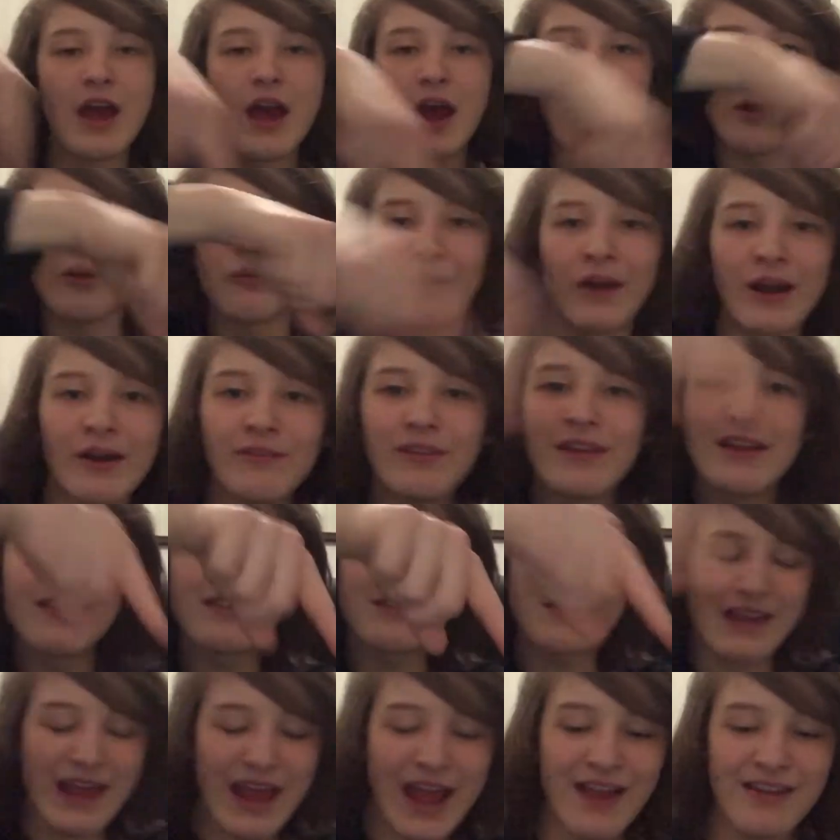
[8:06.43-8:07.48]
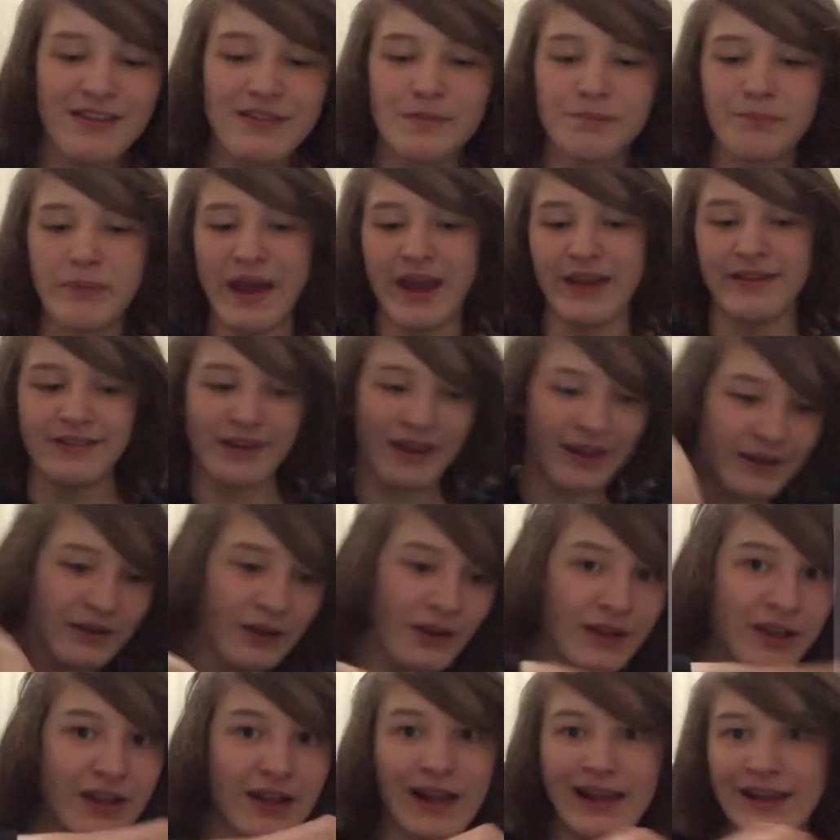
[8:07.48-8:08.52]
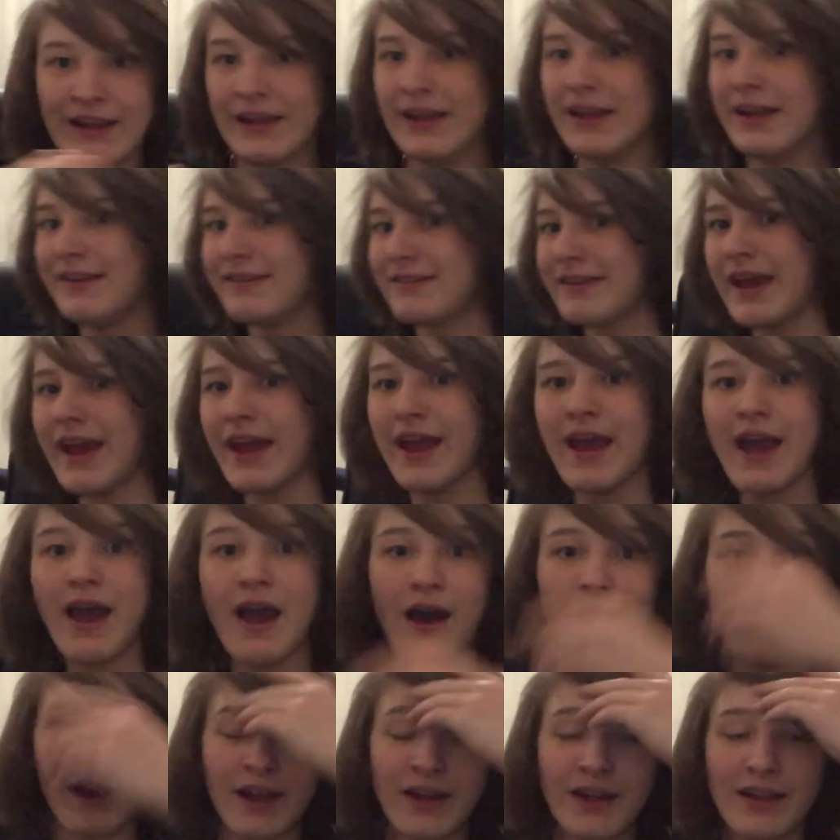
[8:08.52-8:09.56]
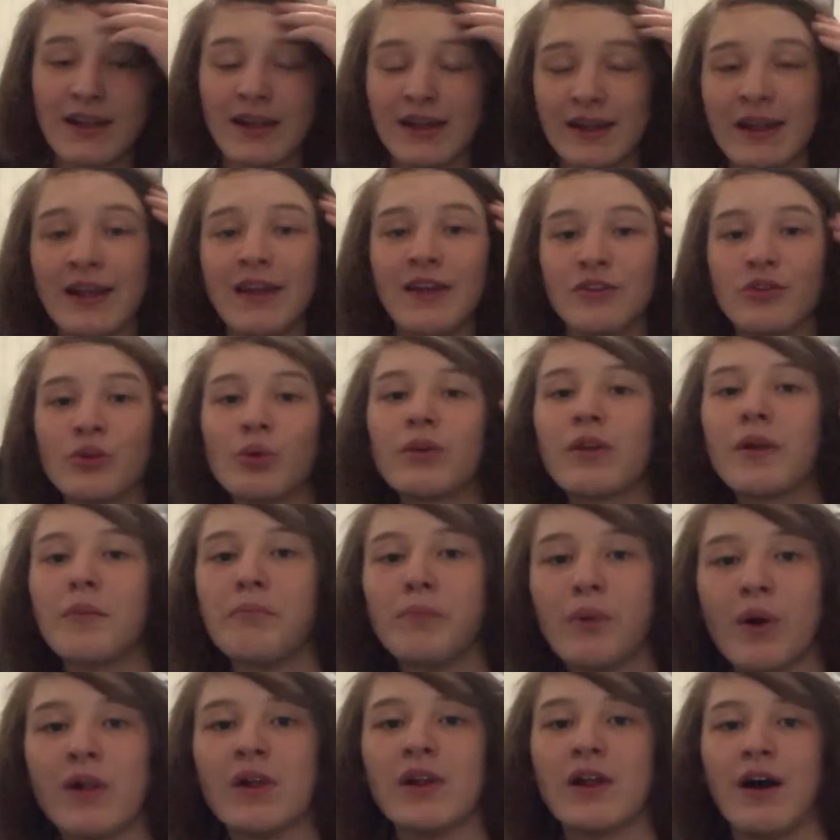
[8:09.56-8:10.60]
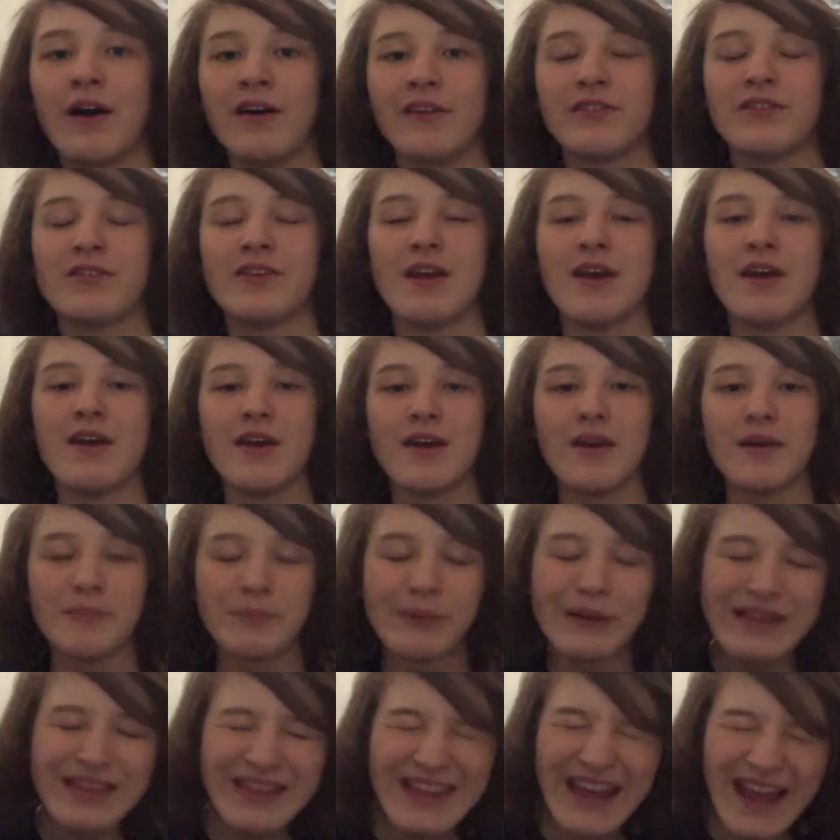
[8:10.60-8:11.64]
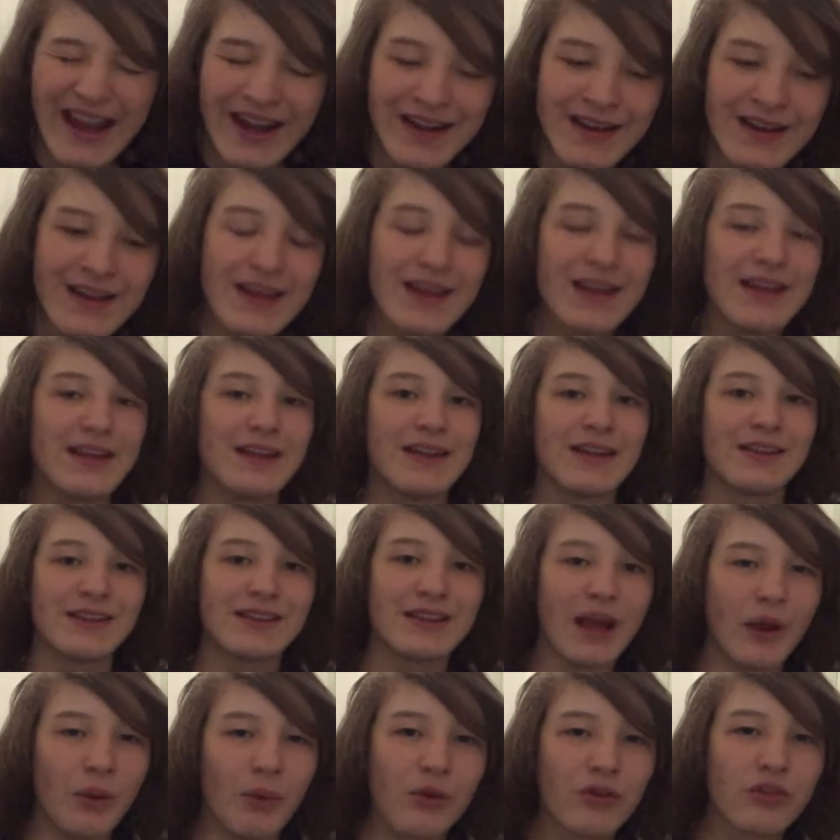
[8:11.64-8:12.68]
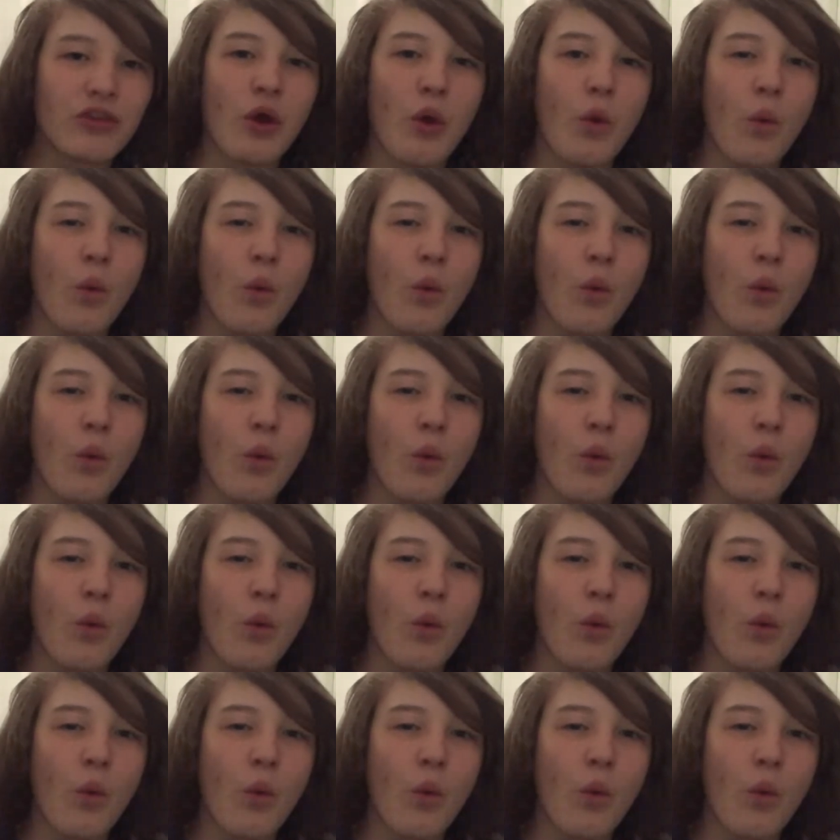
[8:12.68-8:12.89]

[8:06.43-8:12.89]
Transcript: around this S-bend, and I cleared it. I cleared all the bollards, but then there was